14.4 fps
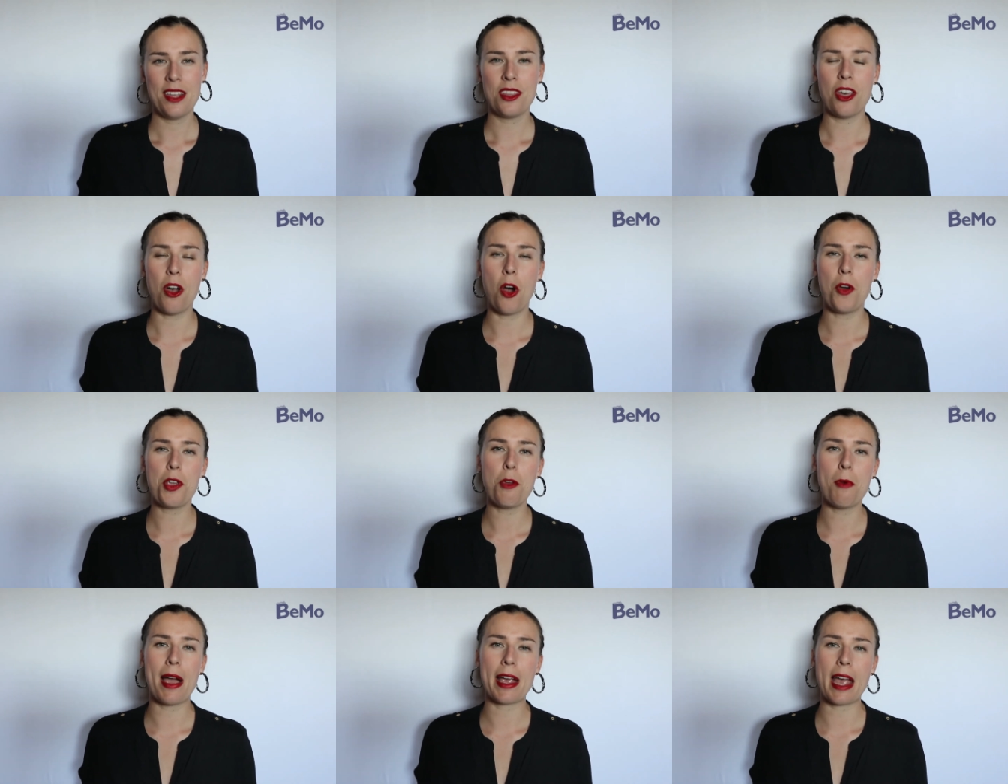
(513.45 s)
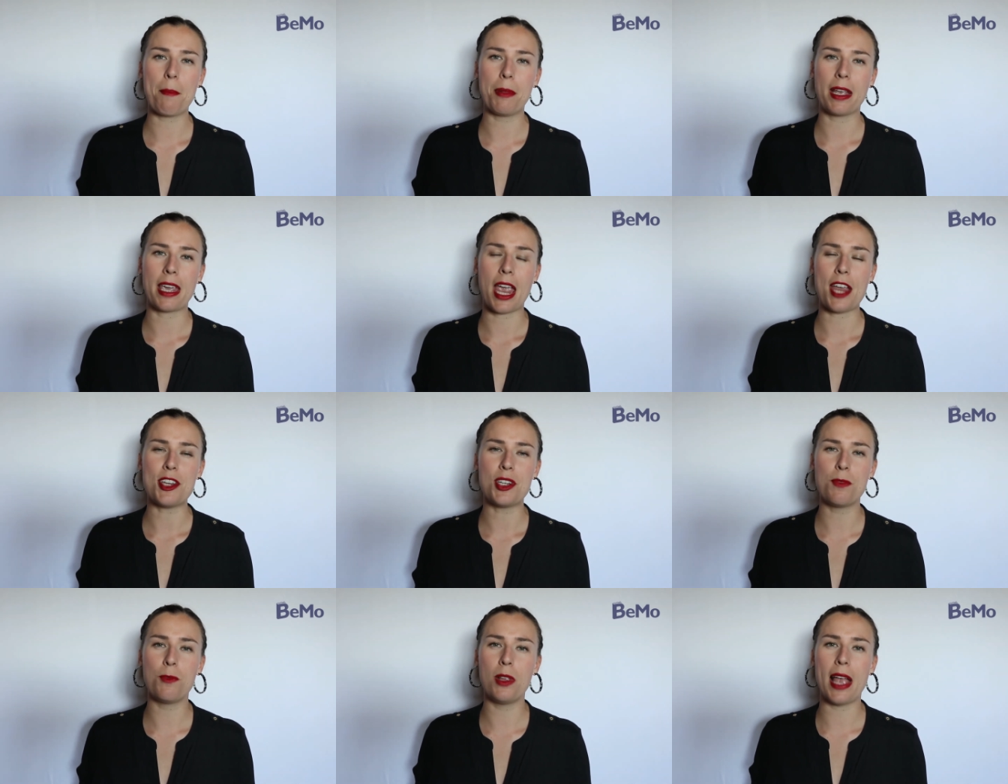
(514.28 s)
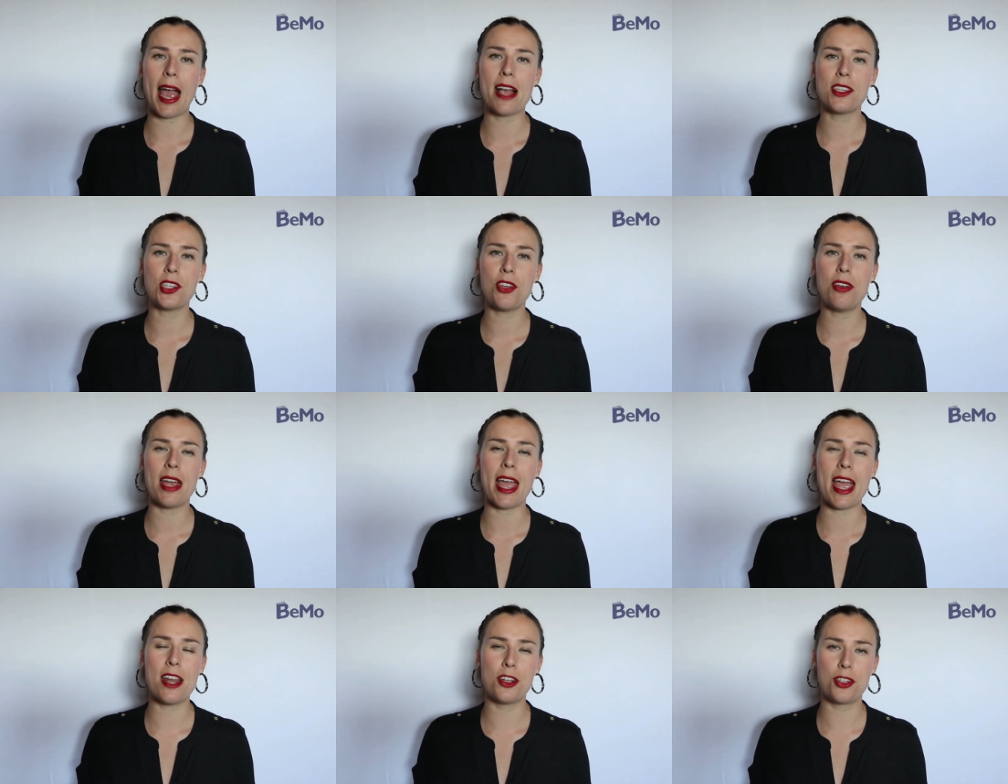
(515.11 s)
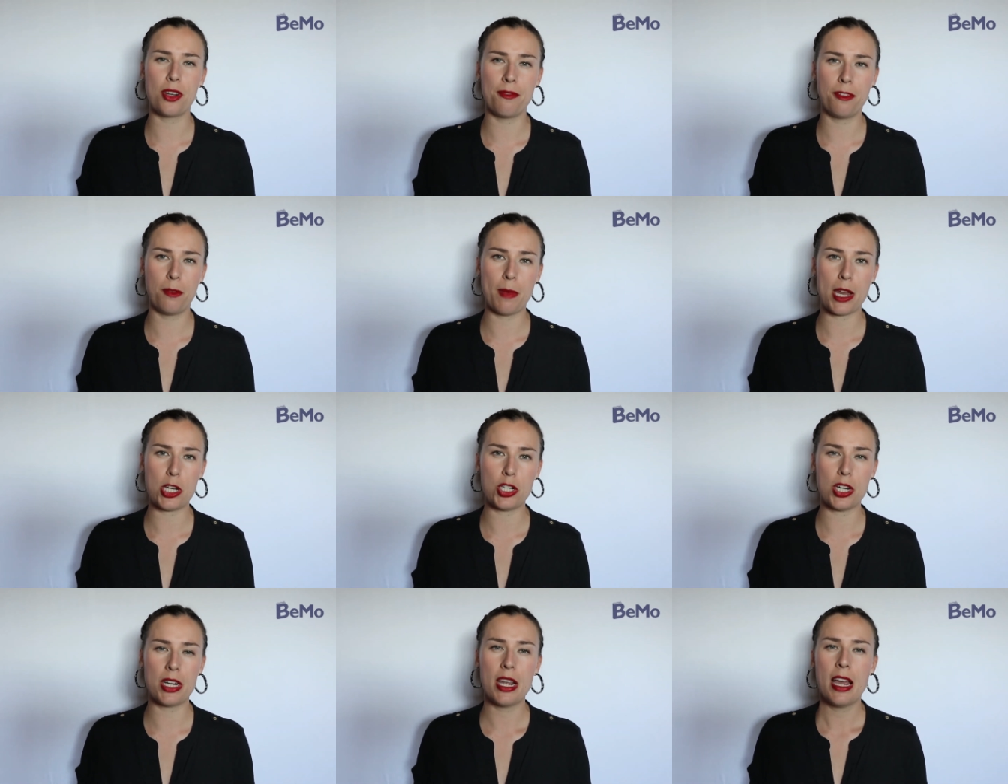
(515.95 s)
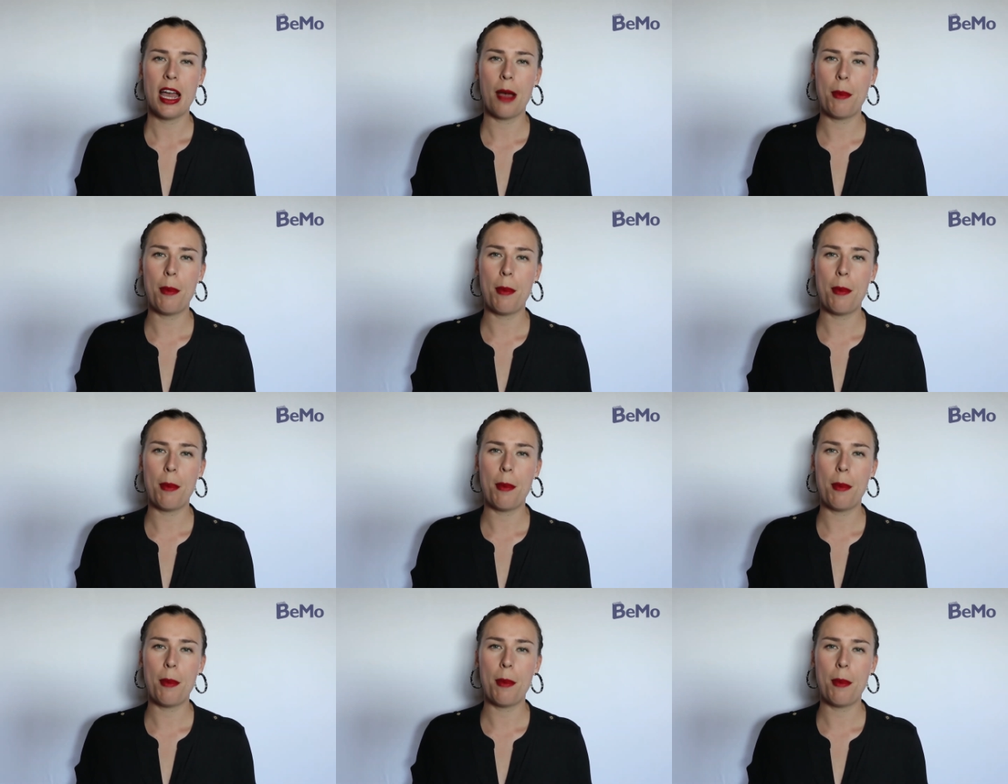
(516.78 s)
The OUAC application will ask you to enter information